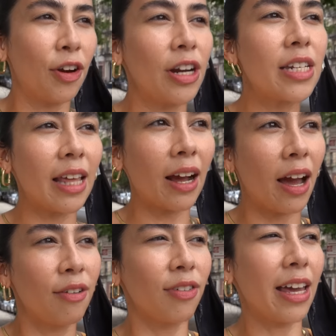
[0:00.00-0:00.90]
you're into that
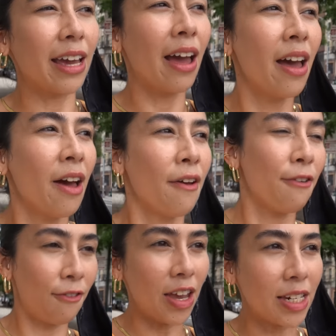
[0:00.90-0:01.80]
kind of like
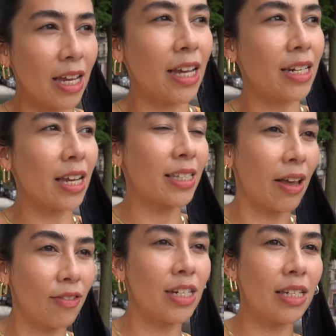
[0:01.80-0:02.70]
fitted
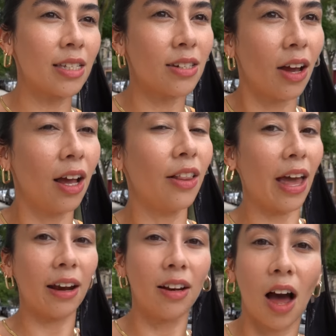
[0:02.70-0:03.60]
seventies style, they
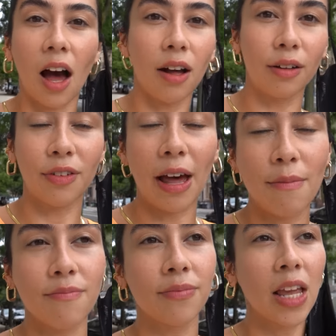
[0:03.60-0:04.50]
had a lot of
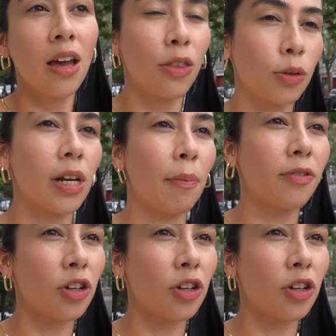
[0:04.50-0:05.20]
um, those type of